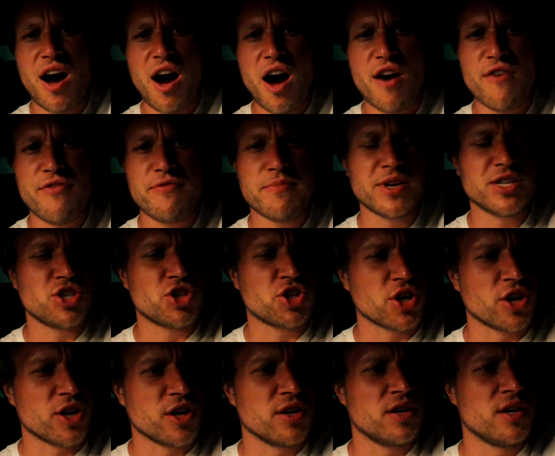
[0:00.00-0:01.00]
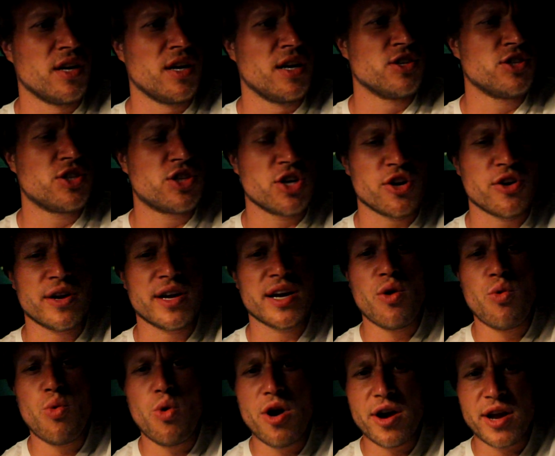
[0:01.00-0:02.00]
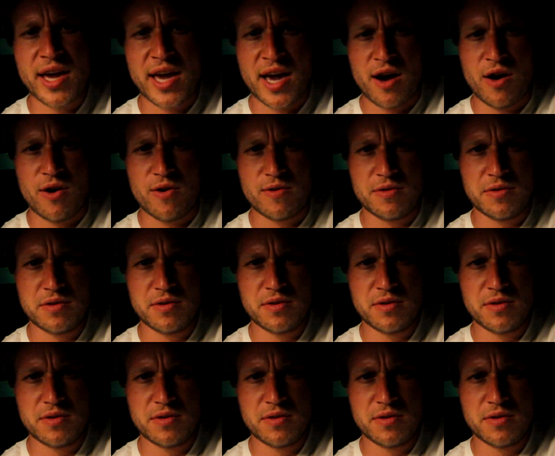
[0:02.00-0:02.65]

off my shirt during a workout?